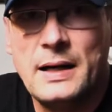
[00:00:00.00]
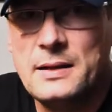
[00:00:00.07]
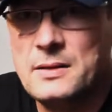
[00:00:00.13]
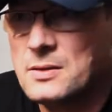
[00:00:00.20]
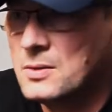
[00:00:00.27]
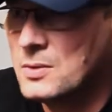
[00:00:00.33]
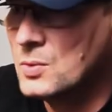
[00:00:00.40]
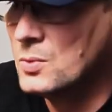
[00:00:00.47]
I
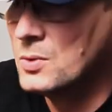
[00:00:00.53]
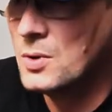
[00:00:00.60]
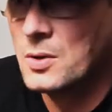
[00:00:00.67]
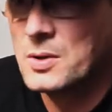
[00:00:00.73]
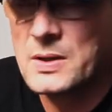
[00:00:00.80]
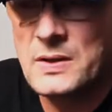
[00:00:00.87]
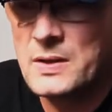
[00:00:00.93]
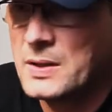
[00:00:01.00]
do
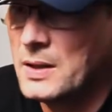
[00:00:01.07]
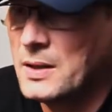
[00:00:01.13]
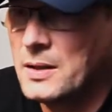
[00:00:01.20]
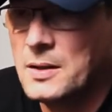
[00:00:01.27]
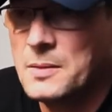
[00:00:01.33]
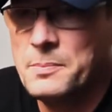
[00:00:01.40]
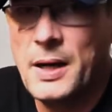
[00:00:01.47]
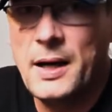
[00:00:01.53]
not
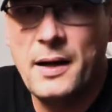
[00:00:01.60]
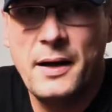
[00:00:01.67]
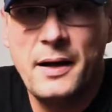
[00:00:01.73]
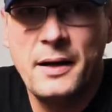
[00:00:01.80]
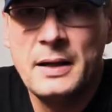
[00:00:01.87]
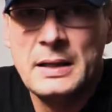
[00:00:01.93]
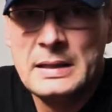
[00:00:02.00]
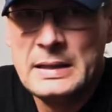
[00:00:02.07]
buy